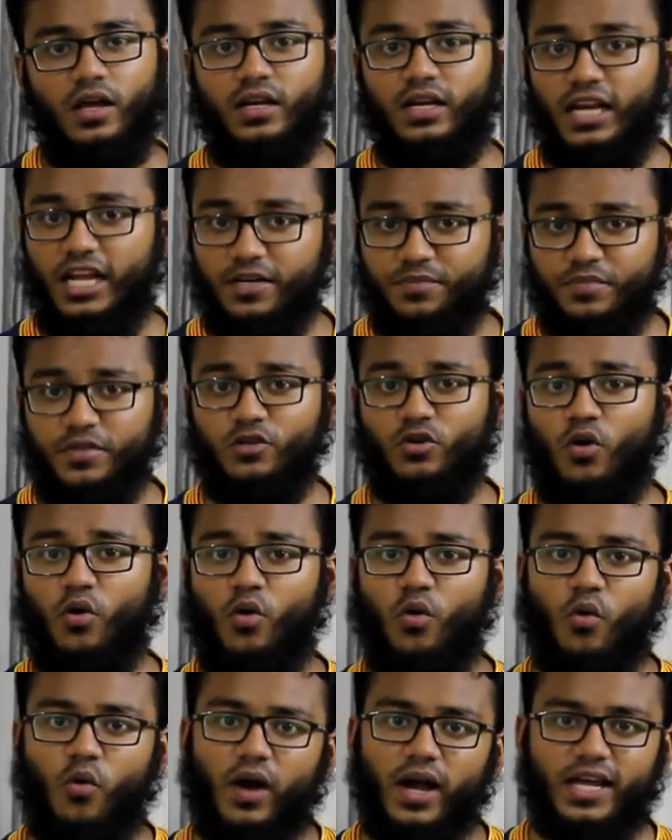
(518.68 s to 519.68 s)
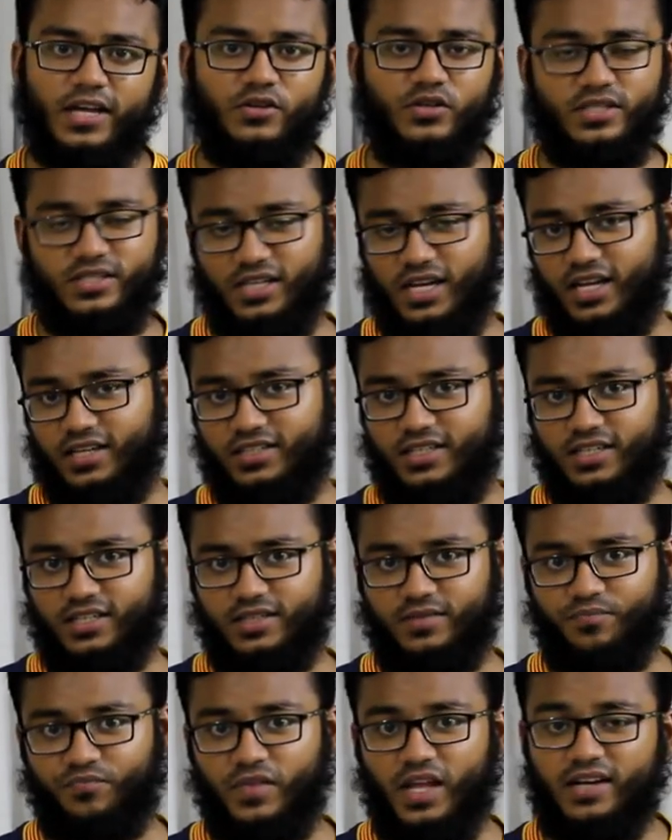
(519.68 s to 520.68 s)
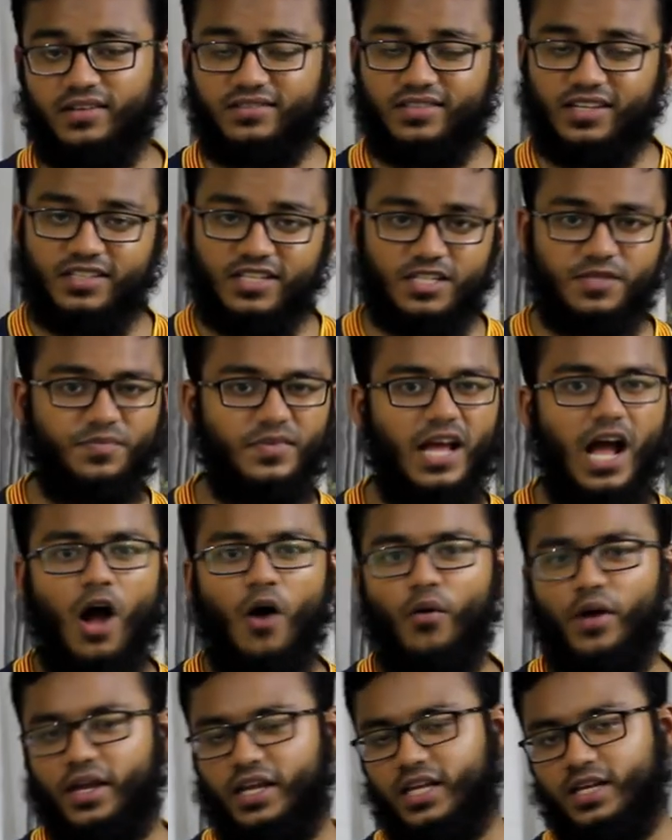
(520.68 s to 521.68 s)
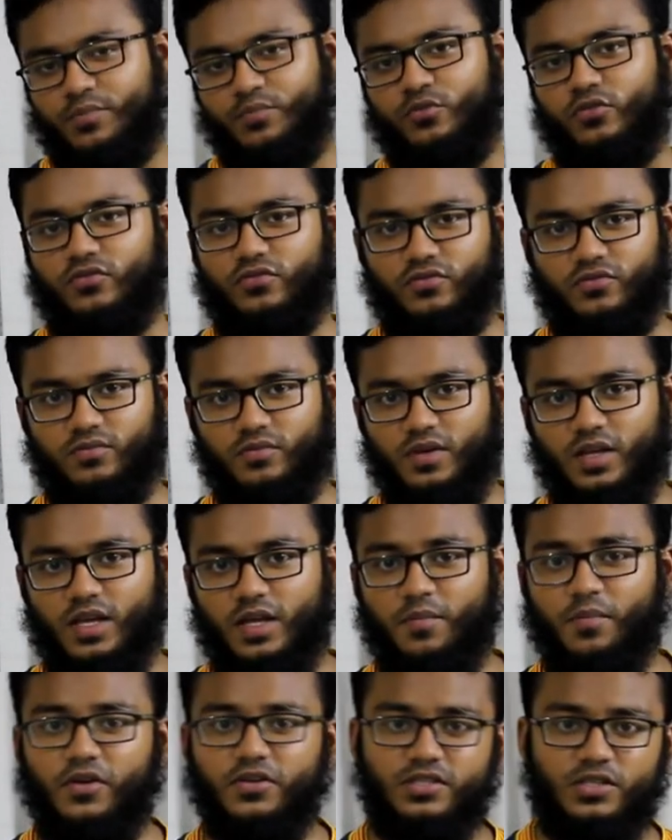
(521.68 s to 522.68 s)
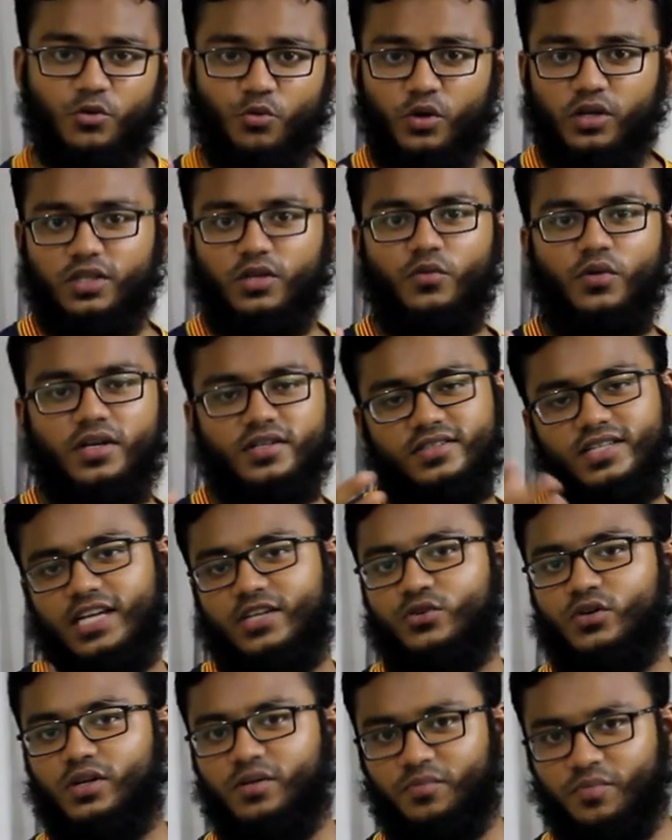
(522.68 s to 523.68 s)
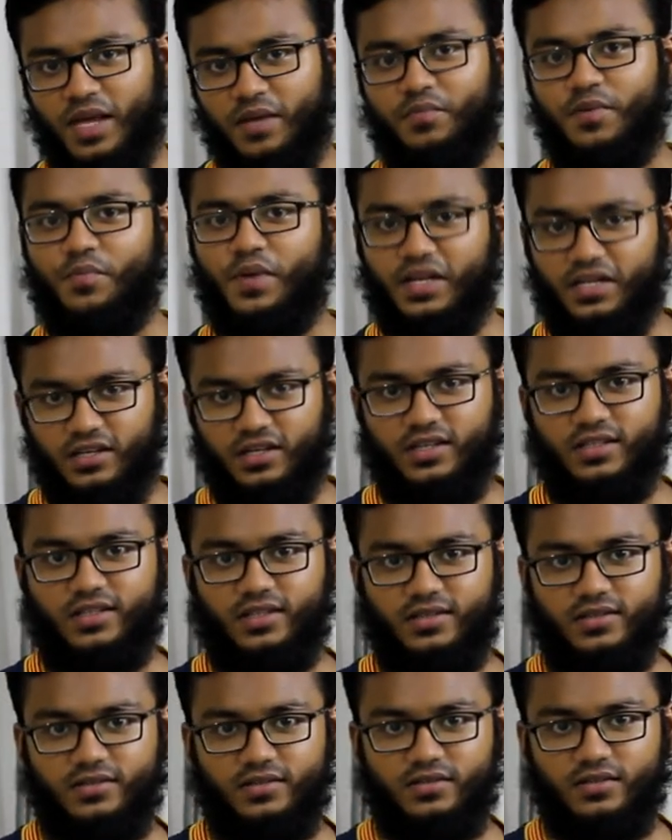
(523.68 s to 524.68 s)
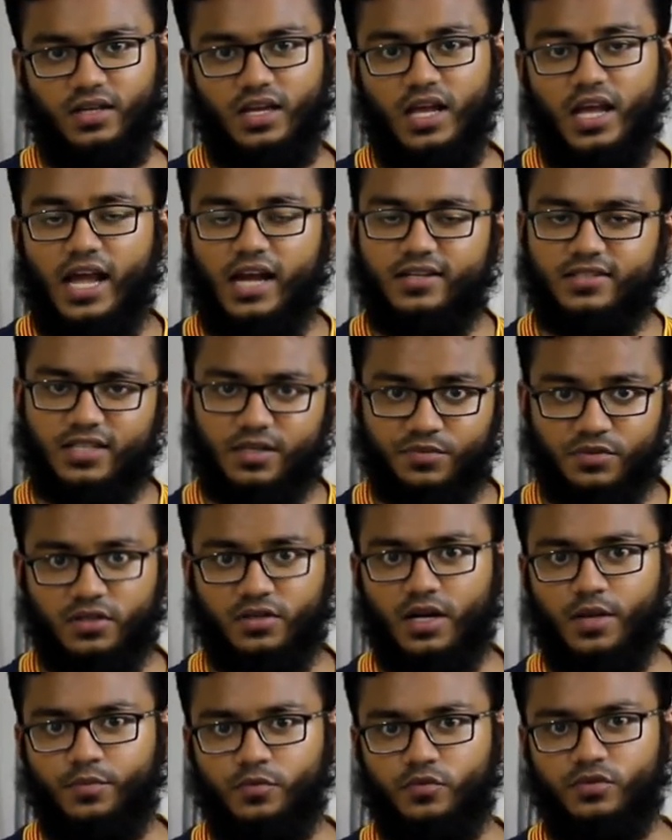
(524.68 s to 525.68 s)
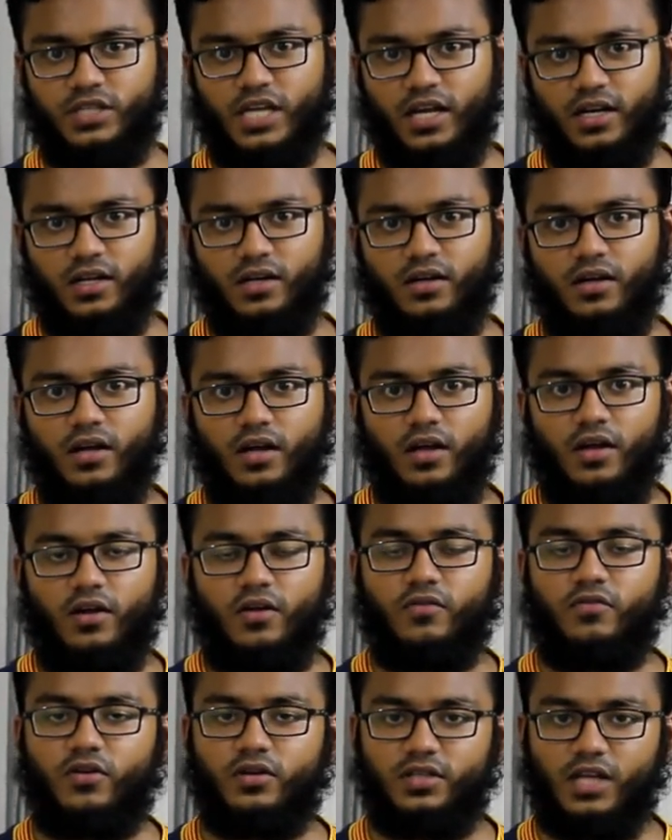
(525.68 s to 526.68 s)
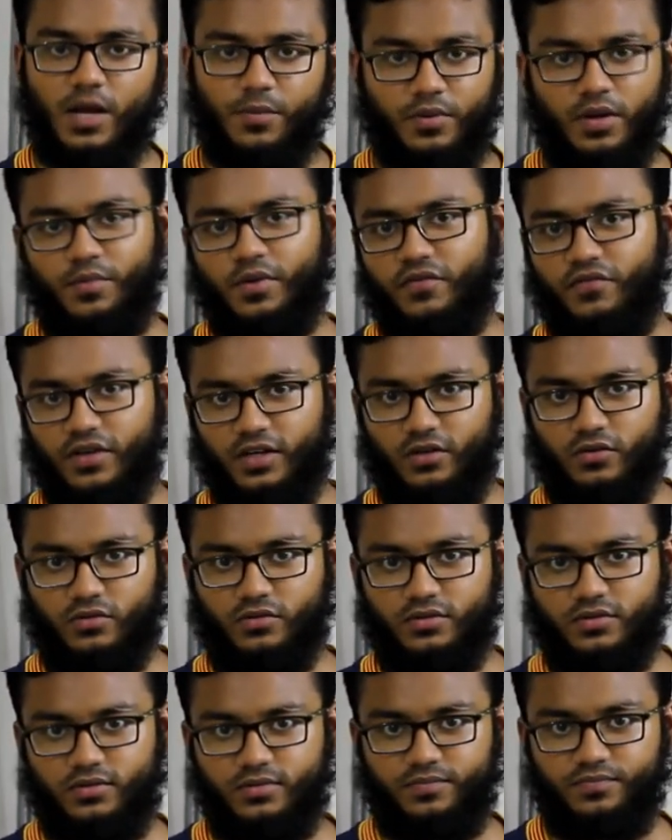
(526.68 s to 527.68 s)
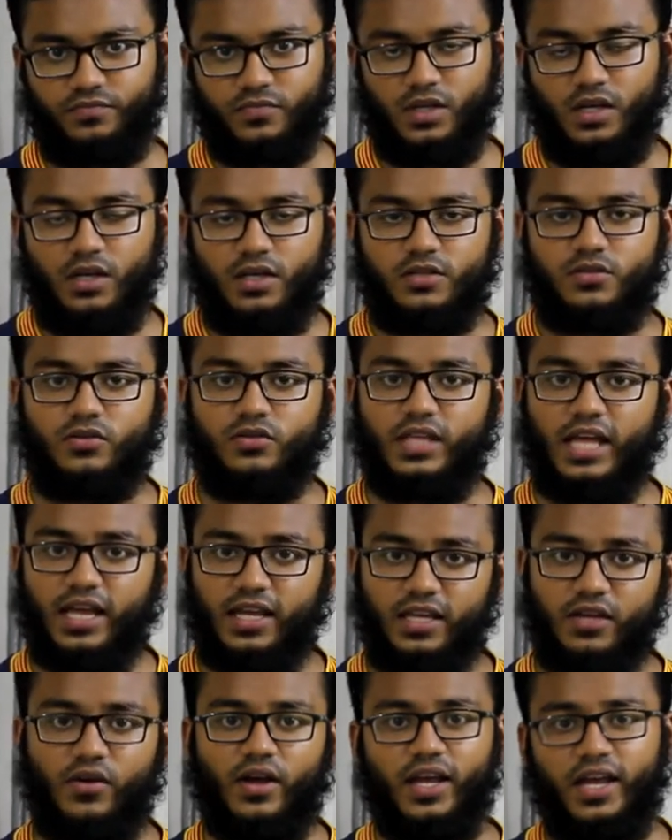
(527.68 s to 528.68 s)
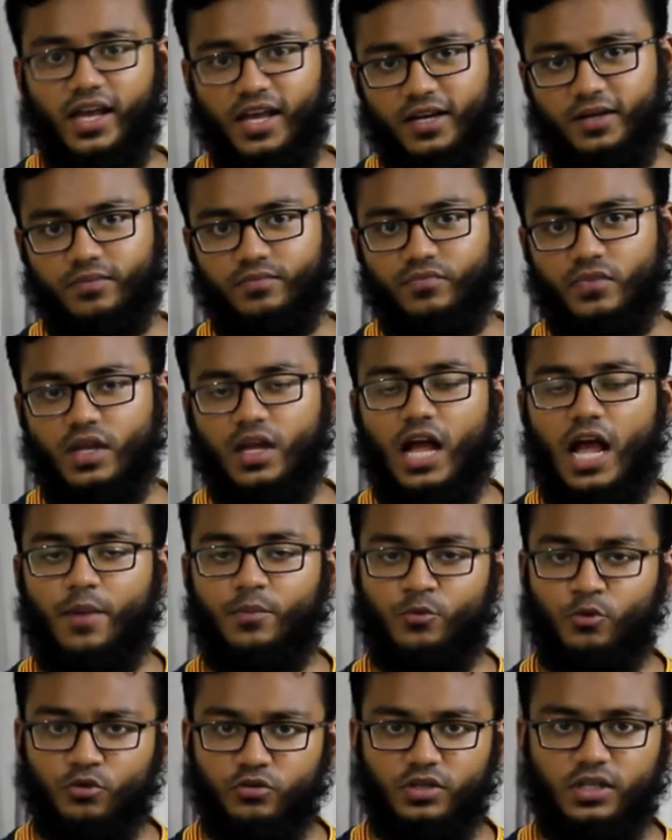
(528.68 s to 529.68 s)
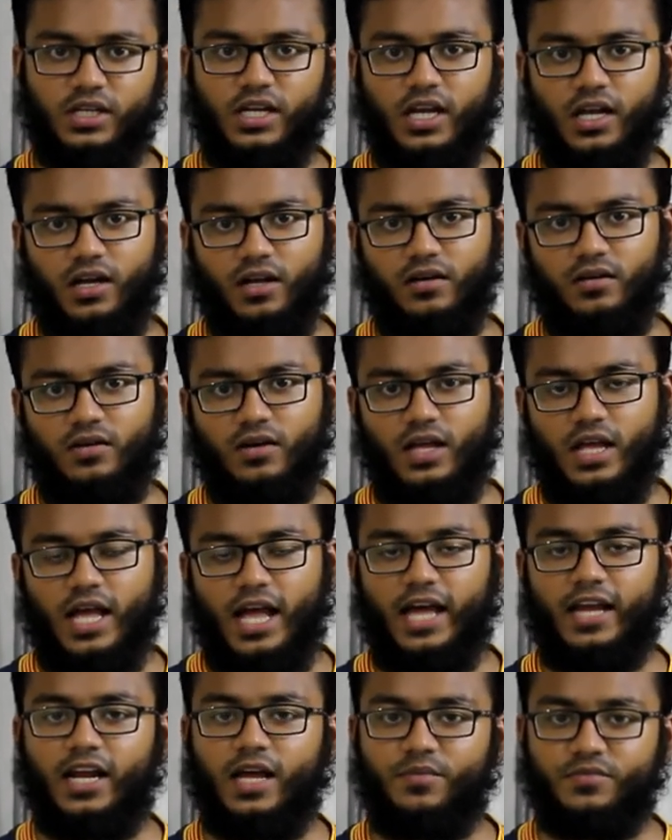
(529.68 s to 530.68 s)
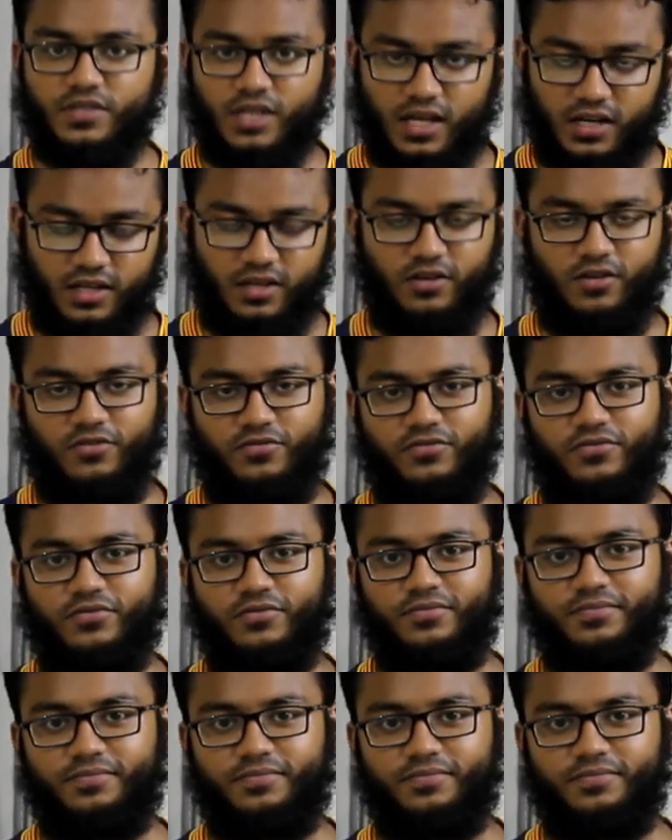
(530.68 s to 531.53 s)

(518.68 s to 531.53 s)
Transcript: let me know why you disliked it and suggest me how I can improve. Because you are the ones that will make me better at this. And subscribe to my channel for the upcoming videos. So thank you again. I'm Nooruddin here, and I'm signing off.